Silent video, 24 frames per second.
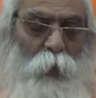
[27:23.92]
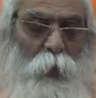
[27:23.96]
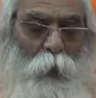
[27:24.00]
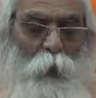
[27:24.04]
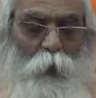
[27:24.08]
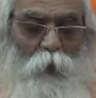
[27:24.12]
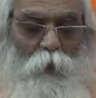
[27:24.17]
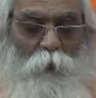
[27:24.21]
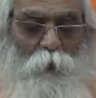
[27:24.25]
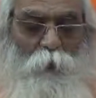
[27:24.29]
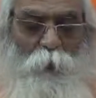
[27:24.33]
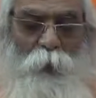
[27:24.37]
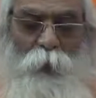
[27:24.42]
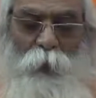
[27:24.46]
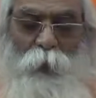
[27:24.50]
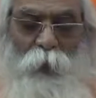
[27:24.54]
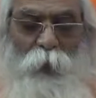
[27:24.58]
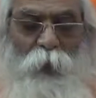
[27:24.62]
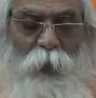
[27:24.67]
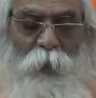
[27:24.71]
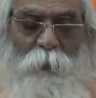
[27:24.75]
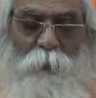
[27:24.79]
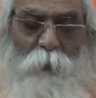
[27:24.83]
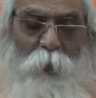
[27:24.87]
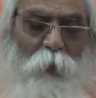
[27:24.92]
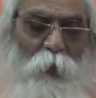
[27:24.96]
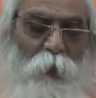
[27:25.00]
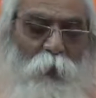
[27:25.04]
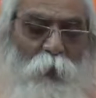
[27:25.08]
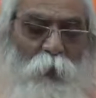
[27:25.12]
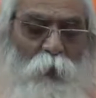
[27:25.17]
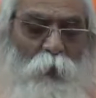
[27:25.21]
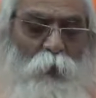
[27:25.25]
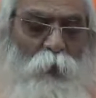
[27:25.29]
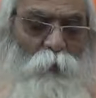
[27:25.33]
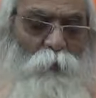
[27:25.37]
you believe or
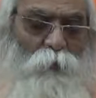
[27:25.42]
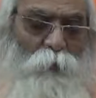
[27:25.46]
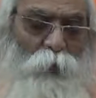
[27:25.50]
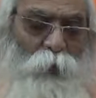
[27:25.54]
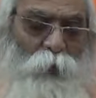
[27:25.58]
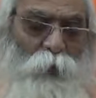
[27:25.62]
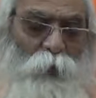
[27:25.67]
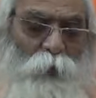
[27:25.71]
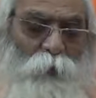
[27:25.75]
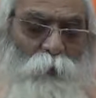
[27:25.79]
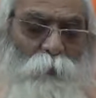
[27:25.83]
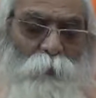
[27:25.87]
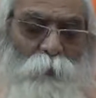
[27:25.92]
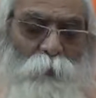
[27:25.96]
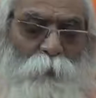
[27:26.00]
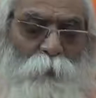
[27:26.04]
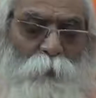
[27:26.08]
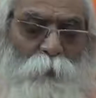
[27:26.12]
not believe,